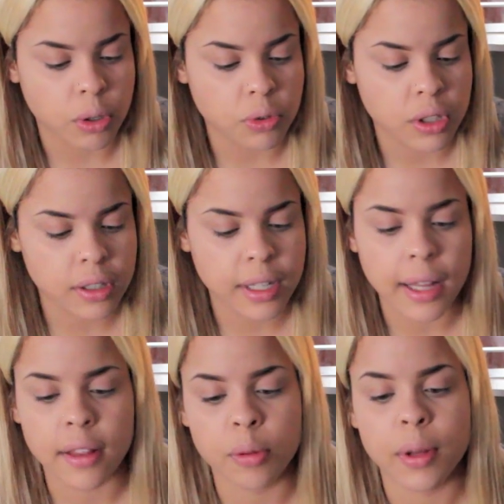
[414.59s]
So I'm just going to take
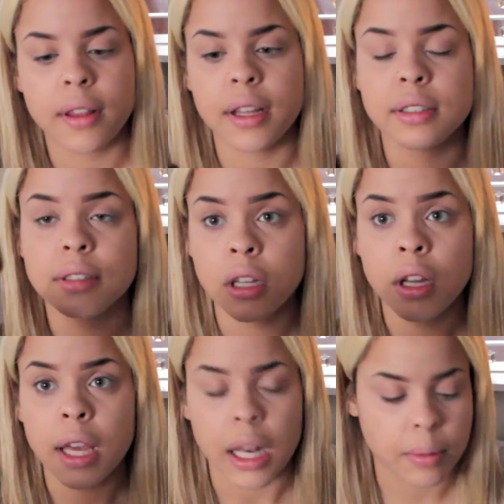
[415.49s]
a little bit of this
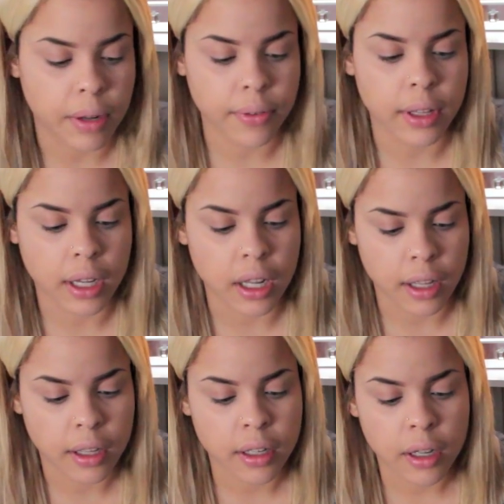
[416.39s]
and I'm definitely going
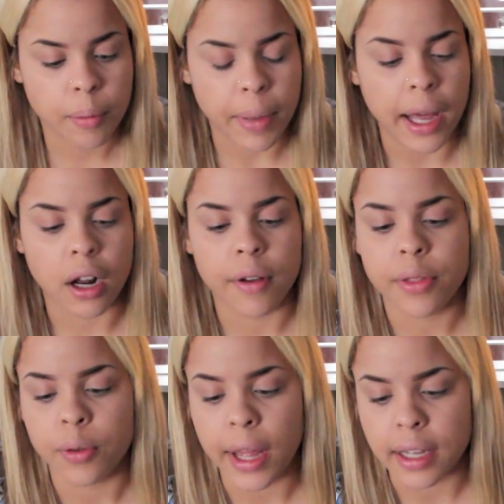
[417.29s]
to pat
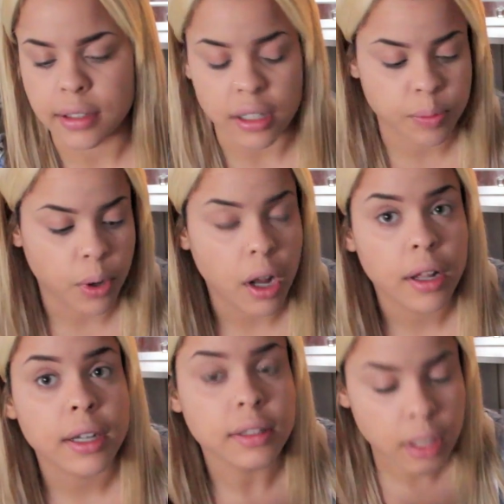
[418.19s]
off the excess
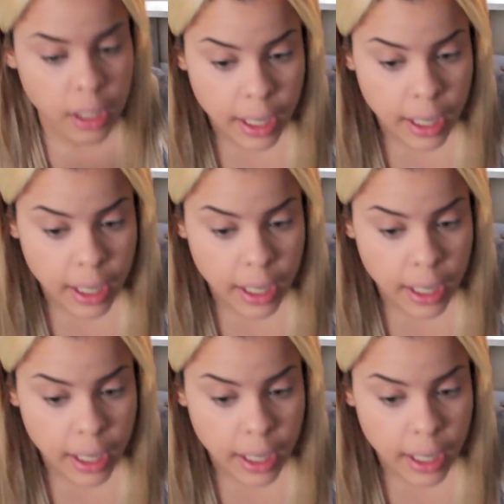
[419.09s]
product.